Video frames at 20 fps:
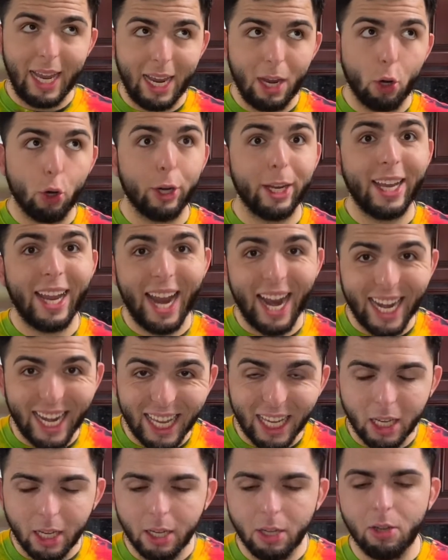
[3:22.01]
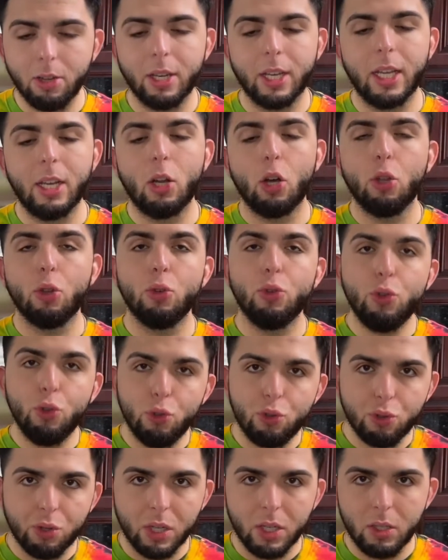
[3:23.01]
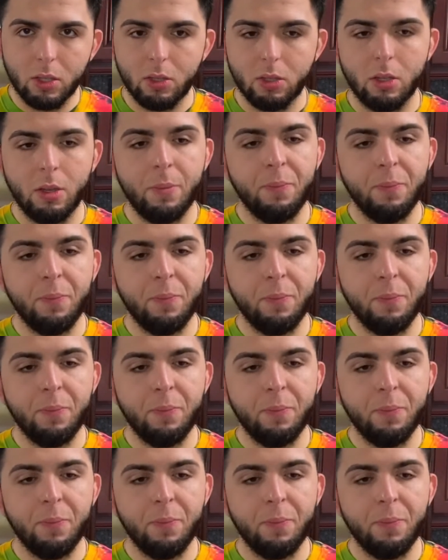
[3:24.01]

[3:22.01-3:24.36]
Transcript: organic, you're gonna get all the nutrients,